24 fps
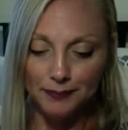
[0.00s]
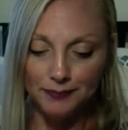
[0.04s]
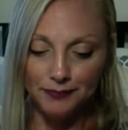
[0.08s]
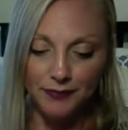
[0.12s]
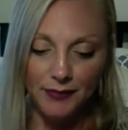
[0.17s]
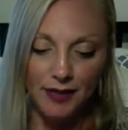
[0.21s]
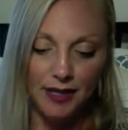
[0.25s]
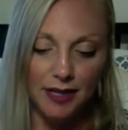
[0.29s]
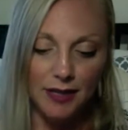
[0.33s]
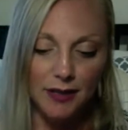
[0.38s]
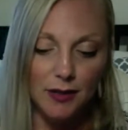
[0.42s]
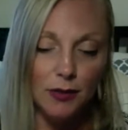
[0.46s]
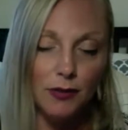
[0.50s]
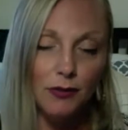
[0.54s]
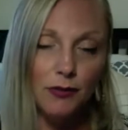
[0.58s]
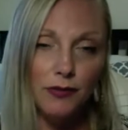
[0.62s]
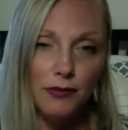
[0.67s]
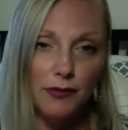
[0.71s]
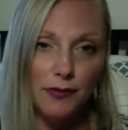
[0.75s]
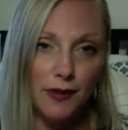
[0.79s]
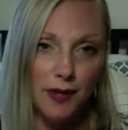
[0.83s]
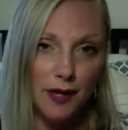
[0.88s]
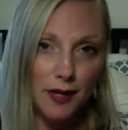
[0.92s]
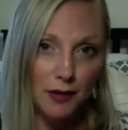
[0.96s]
And I don't
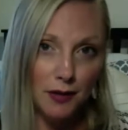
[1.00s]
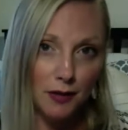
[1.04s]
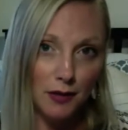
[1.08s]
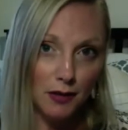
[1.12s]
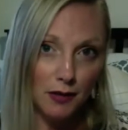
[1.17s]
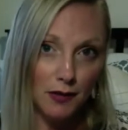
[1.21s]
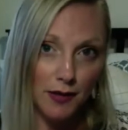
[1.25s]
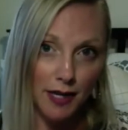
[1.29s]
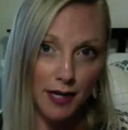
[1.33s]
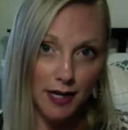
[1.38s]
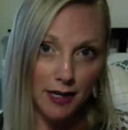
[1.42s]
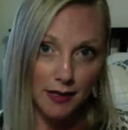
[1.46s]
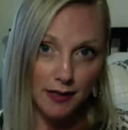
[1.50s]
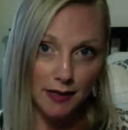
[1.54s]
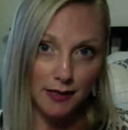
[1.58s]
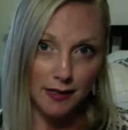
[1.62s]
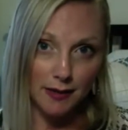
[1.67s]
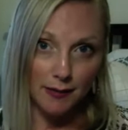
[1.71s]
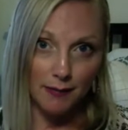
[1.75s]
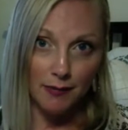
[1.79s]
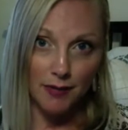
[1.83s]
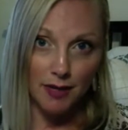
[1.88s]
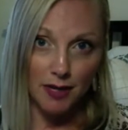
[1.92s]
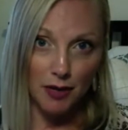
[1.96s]
feel that it's
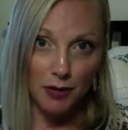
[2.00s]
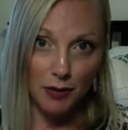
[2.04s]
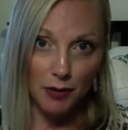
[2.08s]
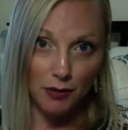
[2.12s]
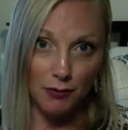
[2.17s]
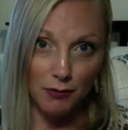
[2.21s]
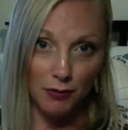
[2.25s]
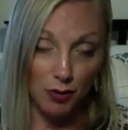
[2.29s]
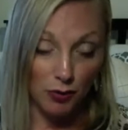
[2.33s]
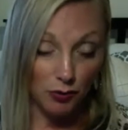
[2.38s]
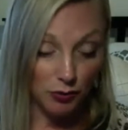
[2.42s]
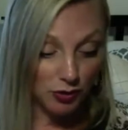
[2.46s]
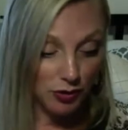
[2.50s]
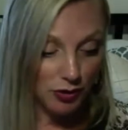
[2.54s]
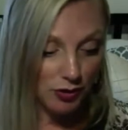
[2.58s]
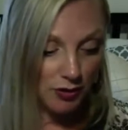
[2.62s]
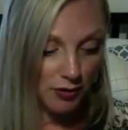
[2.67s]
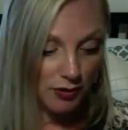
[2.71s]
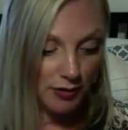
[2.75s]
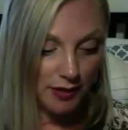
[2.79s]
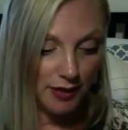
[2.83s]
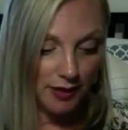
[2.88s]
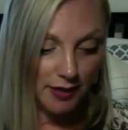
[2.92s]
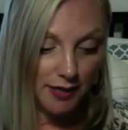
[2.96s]
something you're
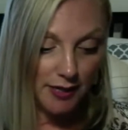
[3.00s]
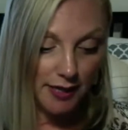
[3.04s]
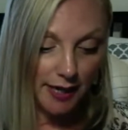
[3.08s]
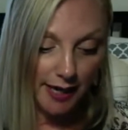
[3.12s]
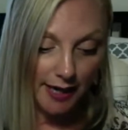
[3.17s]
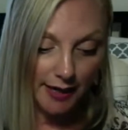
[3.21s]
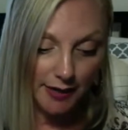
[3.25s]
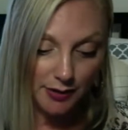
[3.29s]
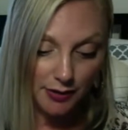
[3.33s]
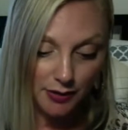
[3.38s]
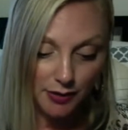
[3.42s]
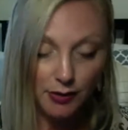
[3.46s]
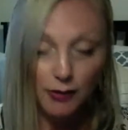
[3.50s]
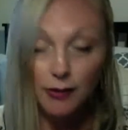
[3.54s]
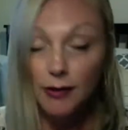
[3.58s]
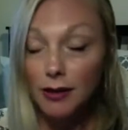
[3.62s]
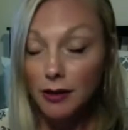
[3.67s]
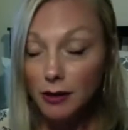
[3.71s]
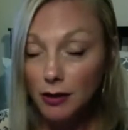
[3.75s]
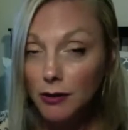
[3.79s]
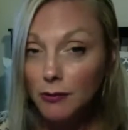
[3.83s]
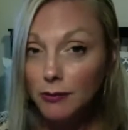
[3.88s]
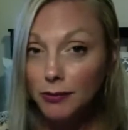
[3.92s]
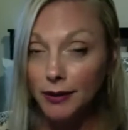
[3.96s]
emotionally attached to. It
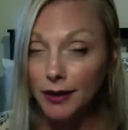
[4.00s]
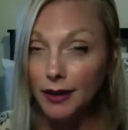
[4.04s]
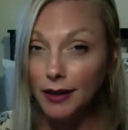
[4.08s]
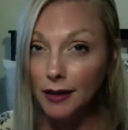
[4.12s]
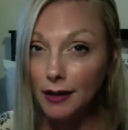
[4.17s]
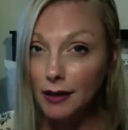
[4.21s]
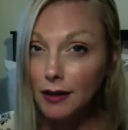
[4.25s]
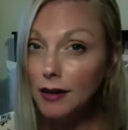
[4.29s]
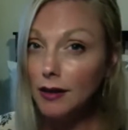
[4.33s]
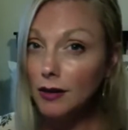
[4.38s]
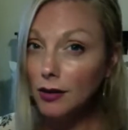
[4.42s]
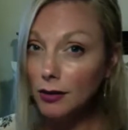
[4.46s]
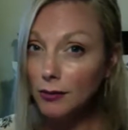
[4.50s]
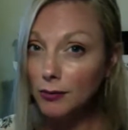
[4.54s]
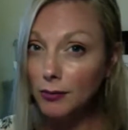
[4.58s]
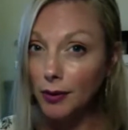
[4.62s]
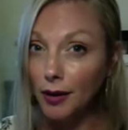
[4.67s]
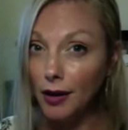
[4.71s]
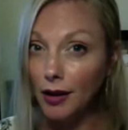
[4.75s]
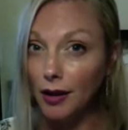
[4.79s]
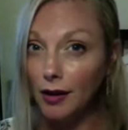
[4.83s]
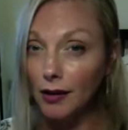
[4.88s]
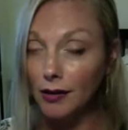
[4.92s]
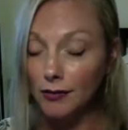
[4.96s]
could
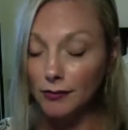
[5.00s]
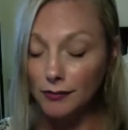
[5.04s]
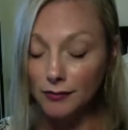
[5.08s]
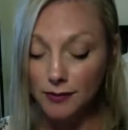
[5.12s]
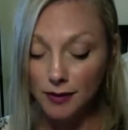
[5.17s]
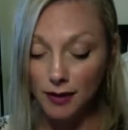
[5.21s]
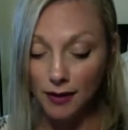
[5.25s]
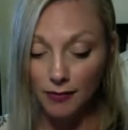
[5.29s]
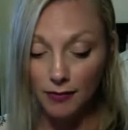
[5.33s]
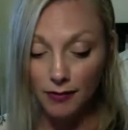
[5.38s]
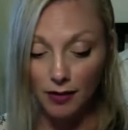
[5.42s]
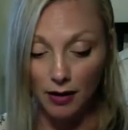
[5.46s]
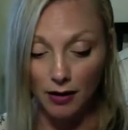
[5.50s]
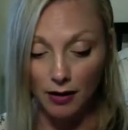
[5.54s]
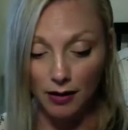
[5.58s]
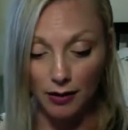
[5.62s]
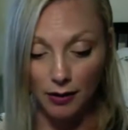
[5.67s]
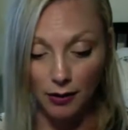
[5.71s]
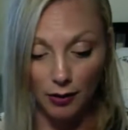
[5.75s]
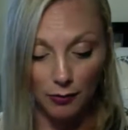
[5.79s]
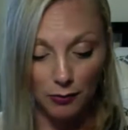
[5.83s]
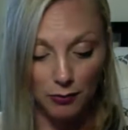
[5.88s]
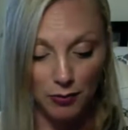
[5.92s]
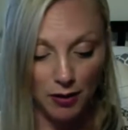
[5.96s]
be, definitely
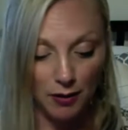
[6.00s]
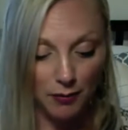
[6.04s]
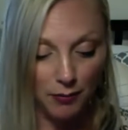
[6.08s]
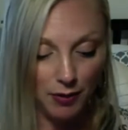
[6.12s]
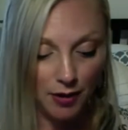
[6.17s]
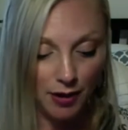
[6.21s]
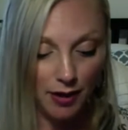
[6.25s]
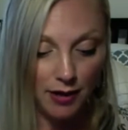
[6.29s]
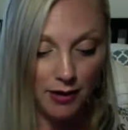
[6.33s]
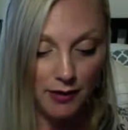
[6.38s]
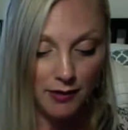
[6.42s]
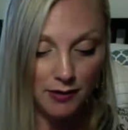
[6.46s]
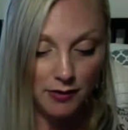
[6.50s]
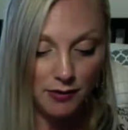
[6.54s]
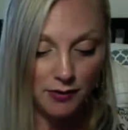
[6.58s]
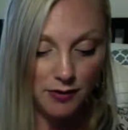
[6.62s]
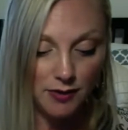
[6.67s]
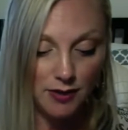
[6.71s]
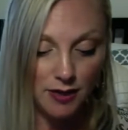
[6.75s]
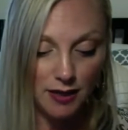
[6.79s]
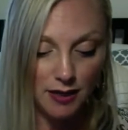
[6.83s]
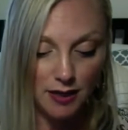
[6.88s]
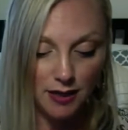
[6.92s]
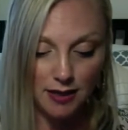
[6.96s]
could be. But I also
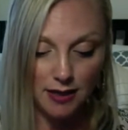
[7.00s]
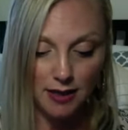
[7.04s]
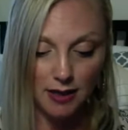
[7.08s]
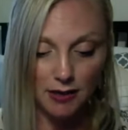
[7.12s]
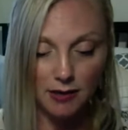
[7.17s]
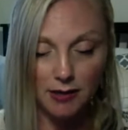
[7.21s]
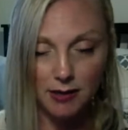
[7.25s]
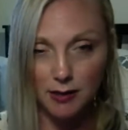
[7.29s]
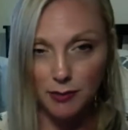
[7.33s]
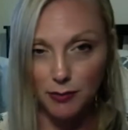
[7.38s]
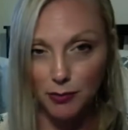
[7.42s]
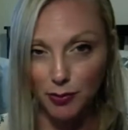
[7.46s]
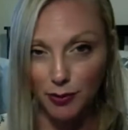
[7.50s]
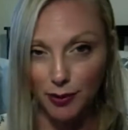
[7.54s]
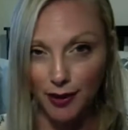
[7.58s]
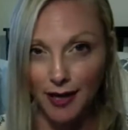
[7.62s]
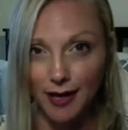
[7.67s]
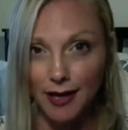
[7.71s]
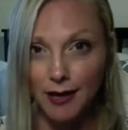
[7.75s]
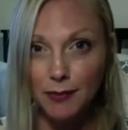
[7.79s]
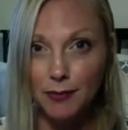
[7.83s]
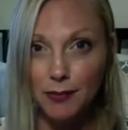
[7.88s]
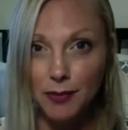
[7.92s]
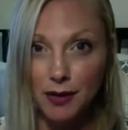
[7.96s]
see that there is a
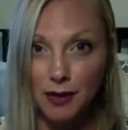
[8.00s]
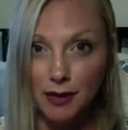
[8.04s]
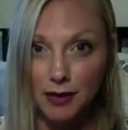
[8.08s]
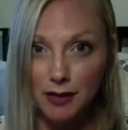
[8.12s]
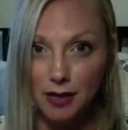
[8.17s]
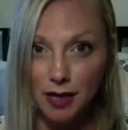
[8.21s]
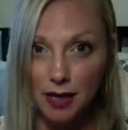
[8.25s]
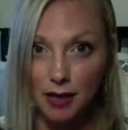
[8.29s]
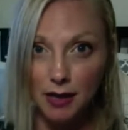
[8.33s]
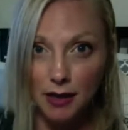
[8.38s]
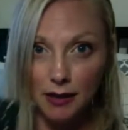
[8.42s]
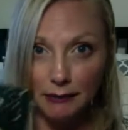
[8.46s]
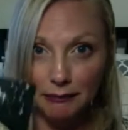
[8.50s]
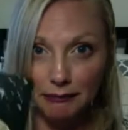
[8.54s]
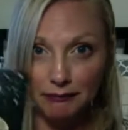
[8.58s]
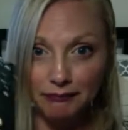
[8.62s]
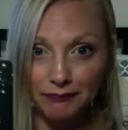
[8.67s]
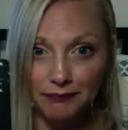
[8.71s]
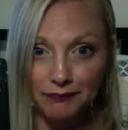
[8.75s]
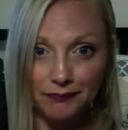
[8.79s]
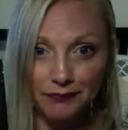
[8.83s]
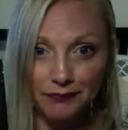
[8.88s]
break being taken